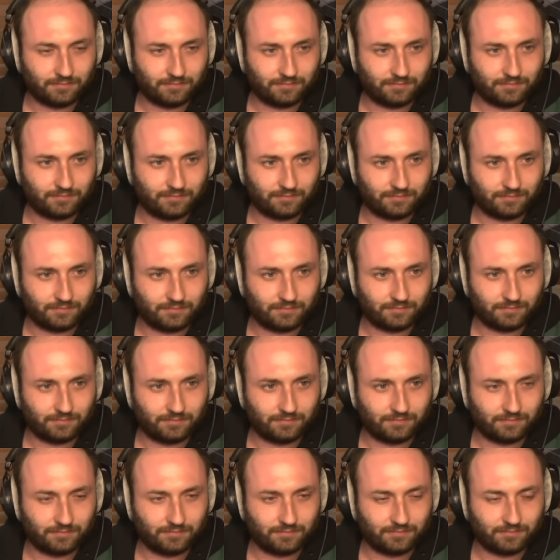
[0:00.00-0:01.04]

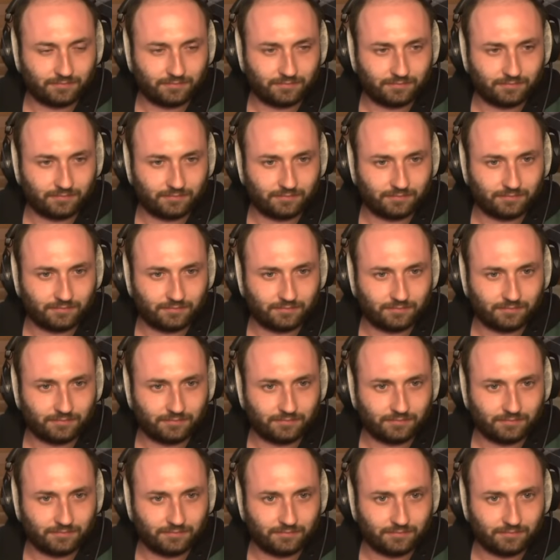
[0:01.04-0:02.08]

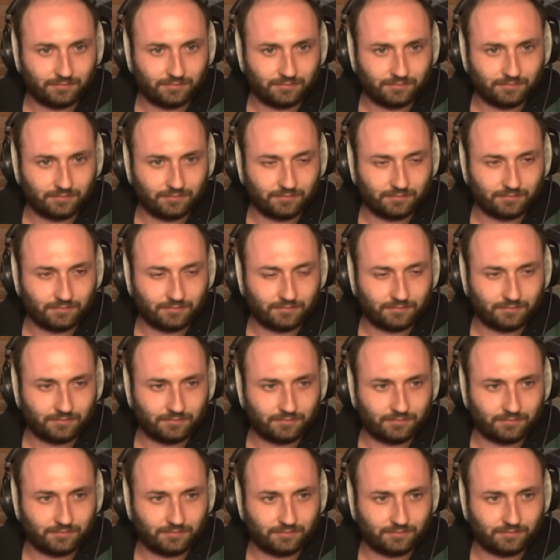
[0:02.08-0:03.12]

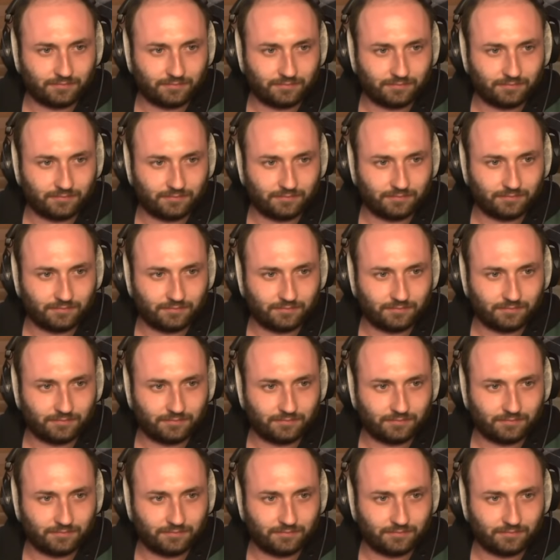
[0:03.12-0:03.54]
[no speech]